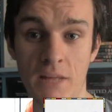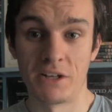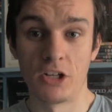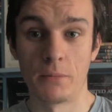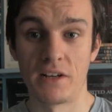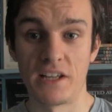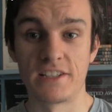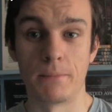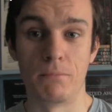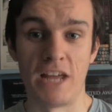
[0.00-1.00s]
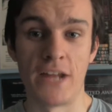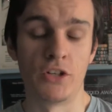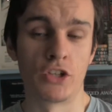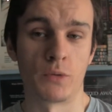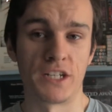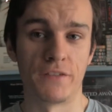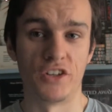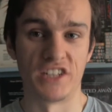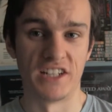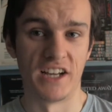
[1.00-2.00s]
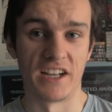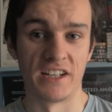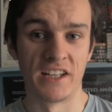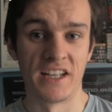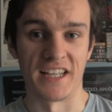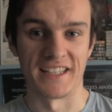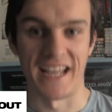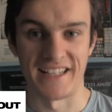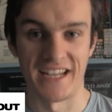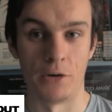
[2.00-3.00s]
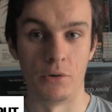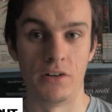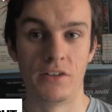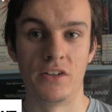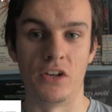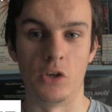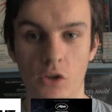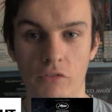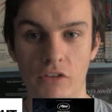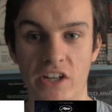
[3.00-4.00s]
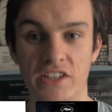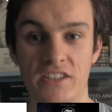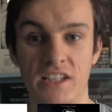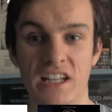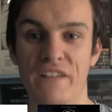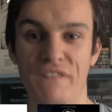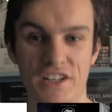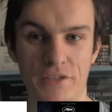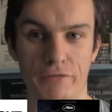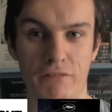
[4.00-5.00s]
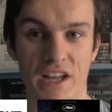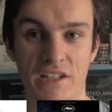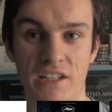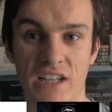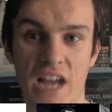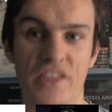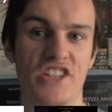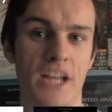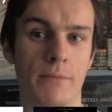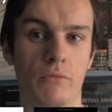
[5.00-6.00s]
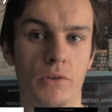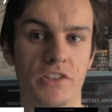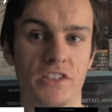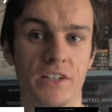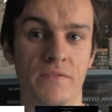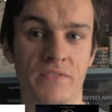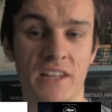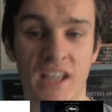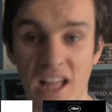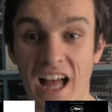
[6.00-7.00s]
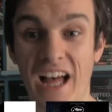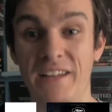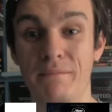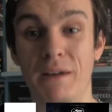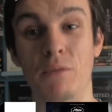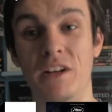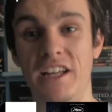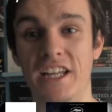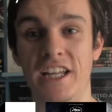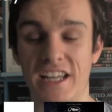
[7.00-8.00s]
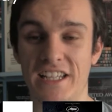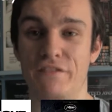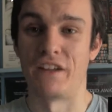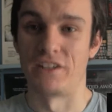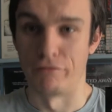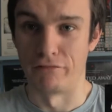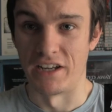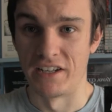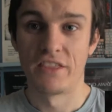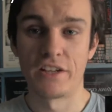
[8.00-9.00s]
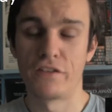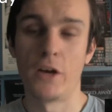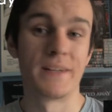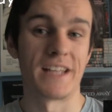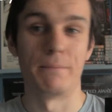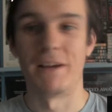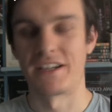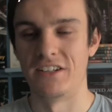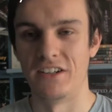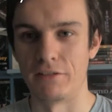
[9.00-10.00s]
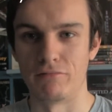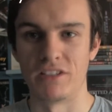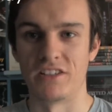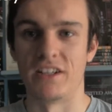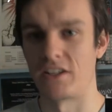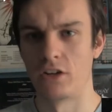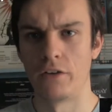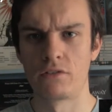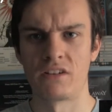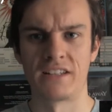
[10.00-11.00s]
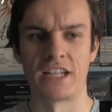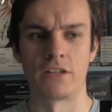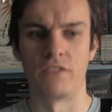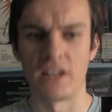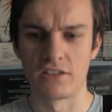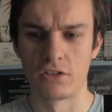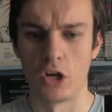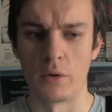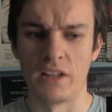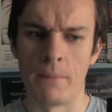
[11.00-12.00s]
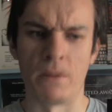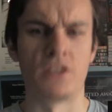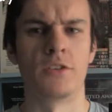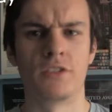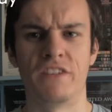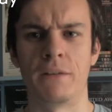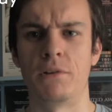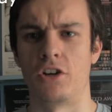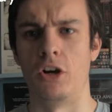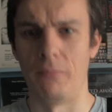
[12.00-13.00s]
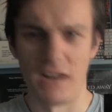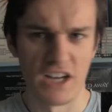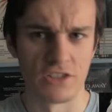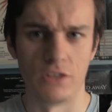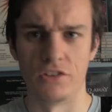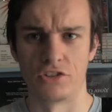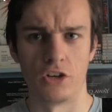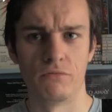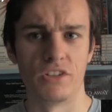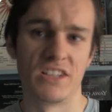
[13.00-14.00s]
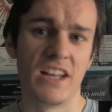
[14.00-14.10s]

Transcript: My nominees are Blade Runner 2049, Get Out, Loveless, Phantom Thread, and The Shape of Water. And my winner here is Phantom Thread. This film is immaculately written, and a lot of original ideas within its story, but it's also very much a homage to other genres.